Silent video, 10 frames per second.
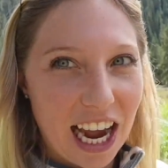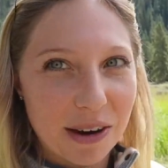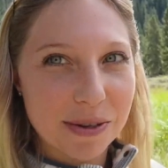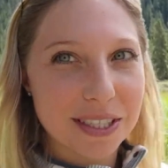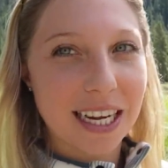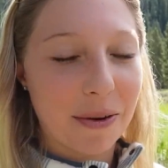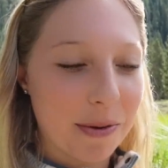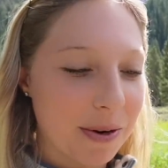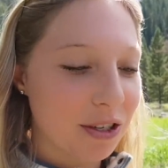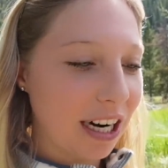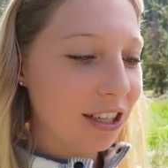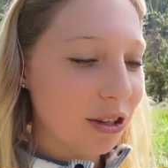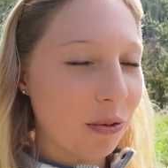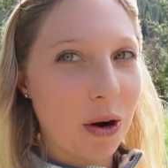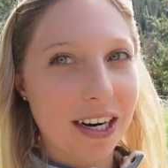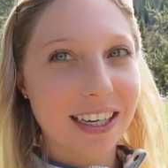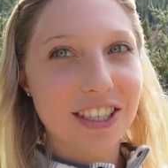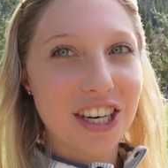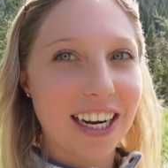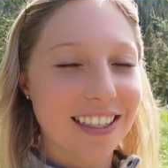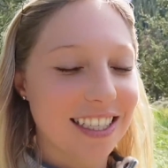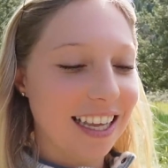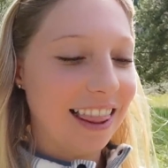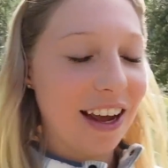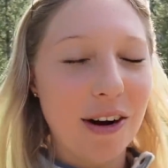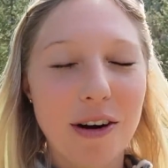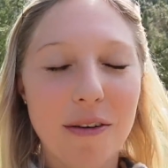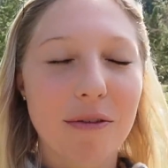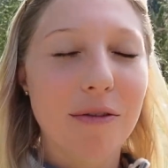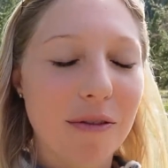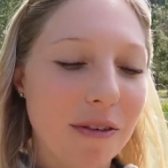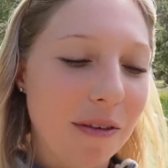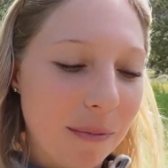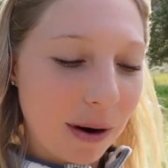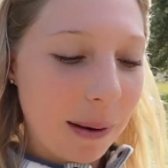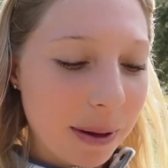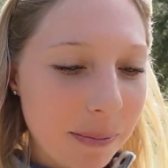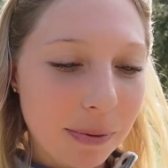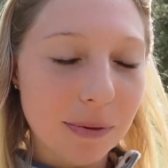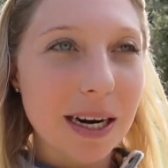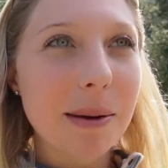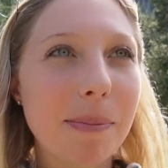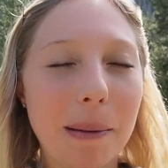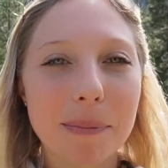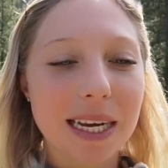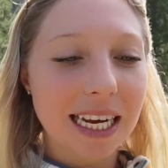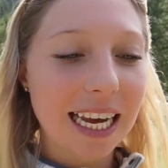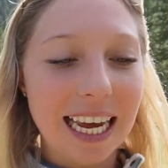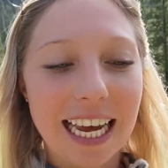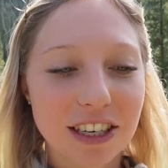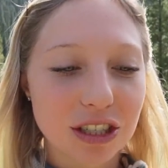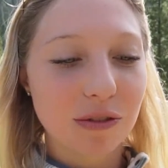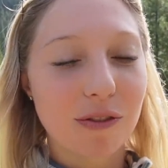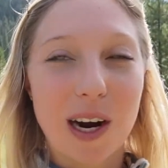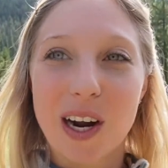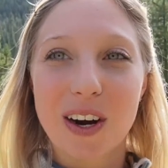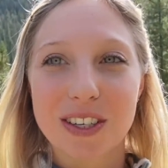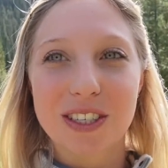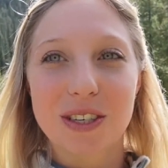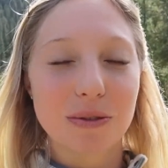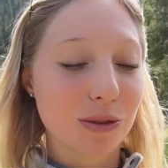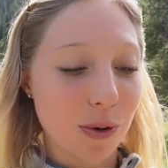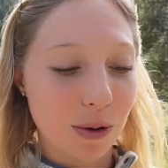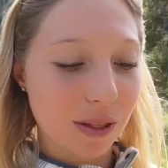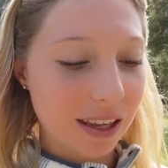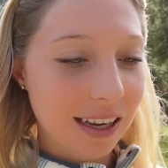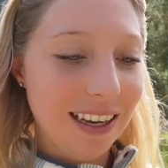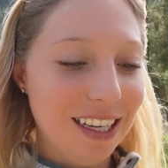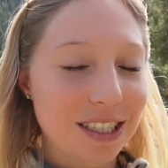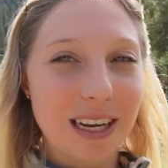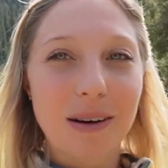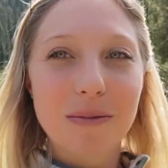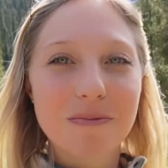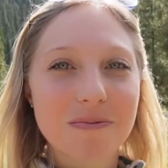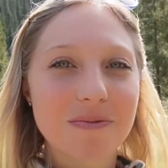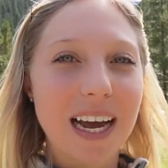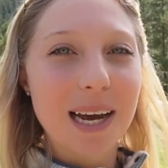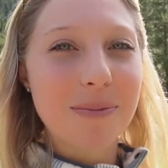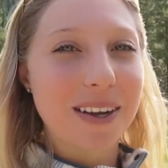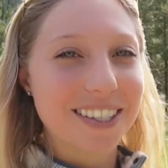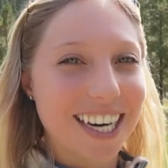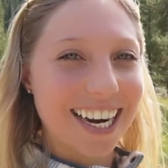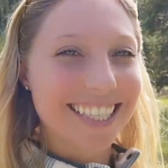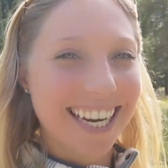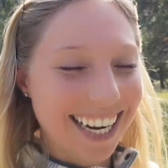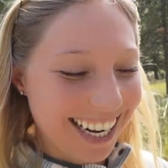I will say, when we try to do the walking shots, they're probably pretty bumpy. It's just very hard to do smooth. So I apologize.